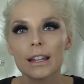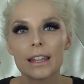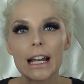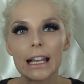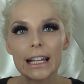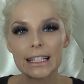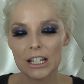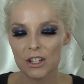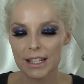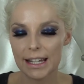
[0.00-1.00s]
Then I like
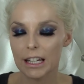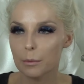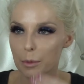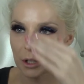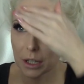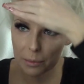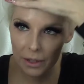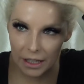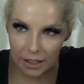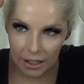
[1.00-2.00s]
to just take a beauty
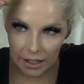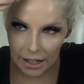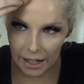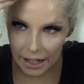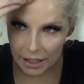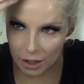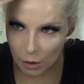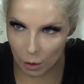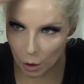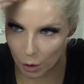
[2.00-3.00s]
blender and
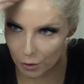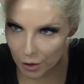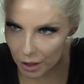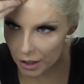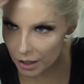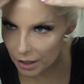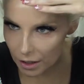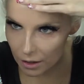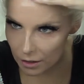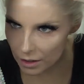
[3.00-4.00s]
go over
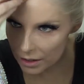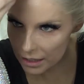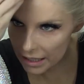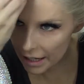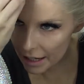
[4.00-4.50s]
the